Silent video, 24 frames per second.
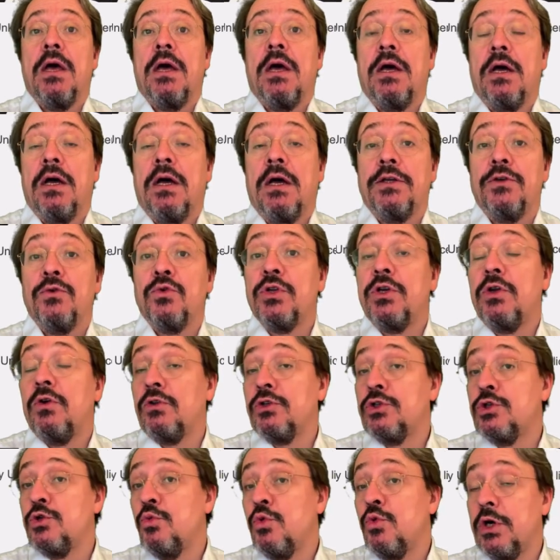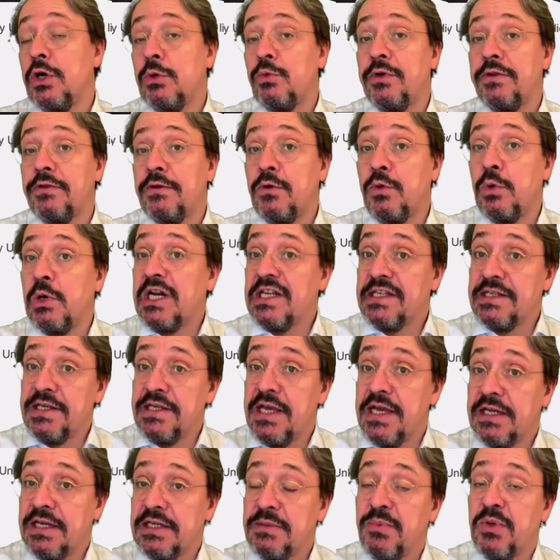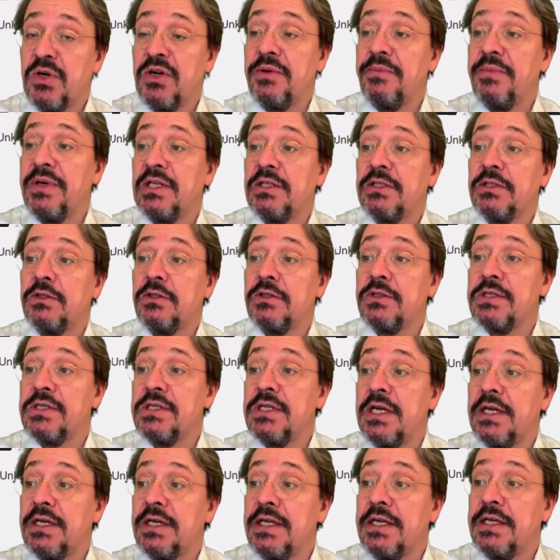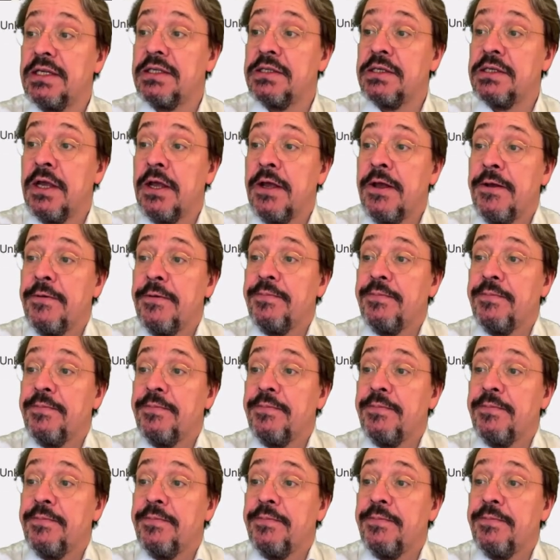You can also work with quasi-experimental studies.